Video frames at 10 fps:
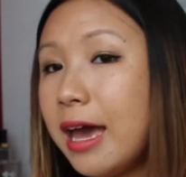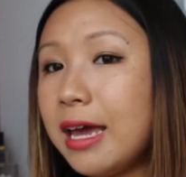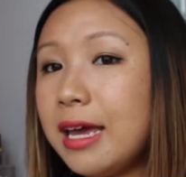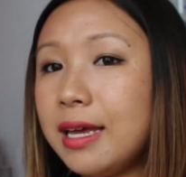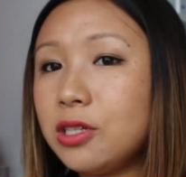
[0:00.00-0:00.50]

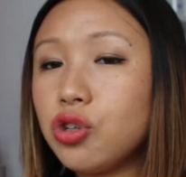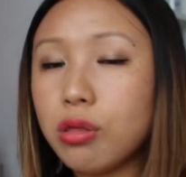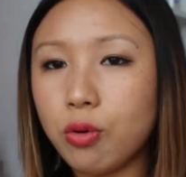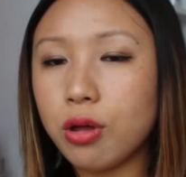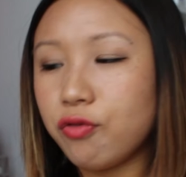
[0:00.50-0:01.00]
it just
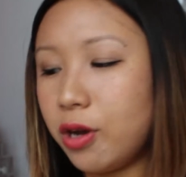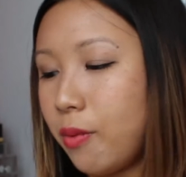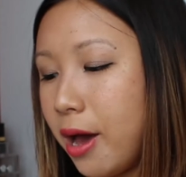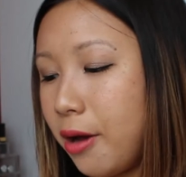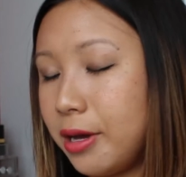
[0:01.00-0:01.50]
works really
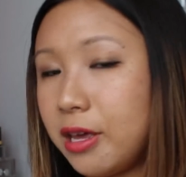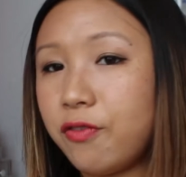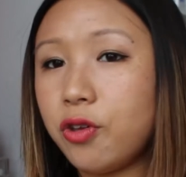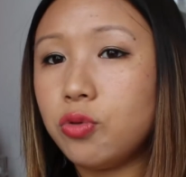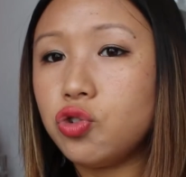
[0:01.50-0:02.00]
well
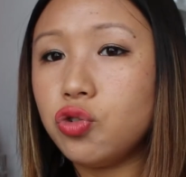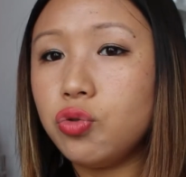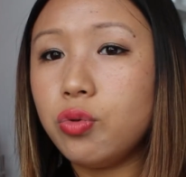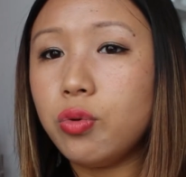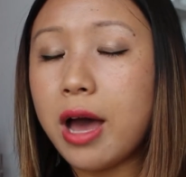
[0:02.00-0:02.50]
if you
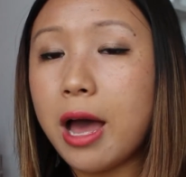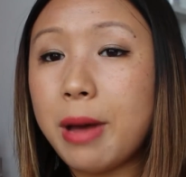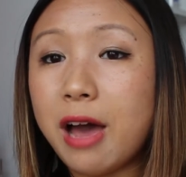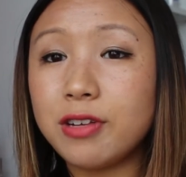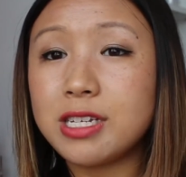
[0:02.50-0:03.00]
do
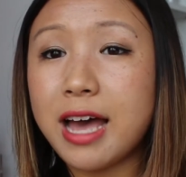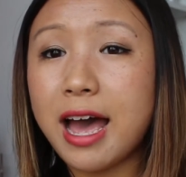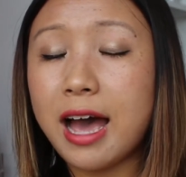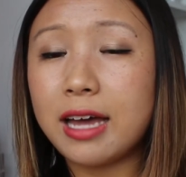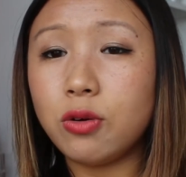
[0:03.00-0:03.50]
have a tan,